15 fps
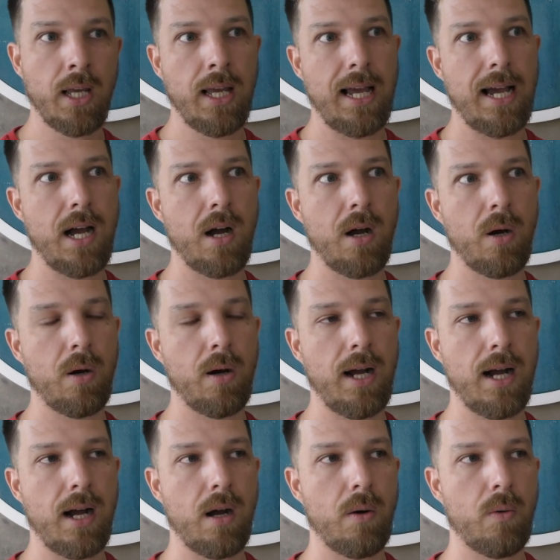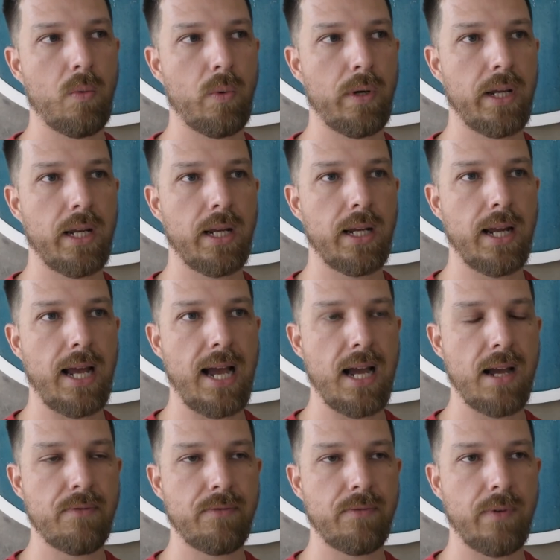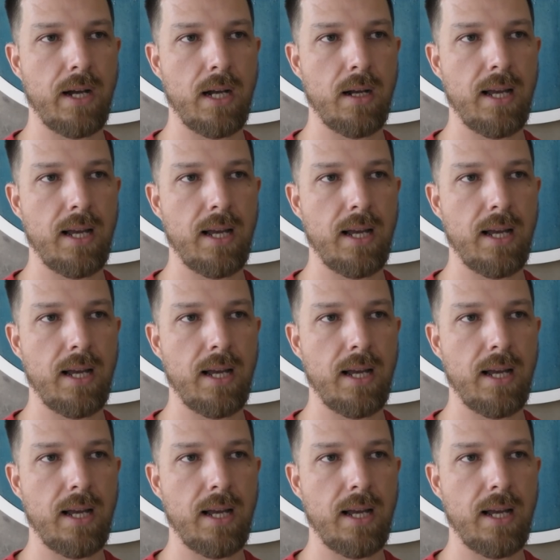how we have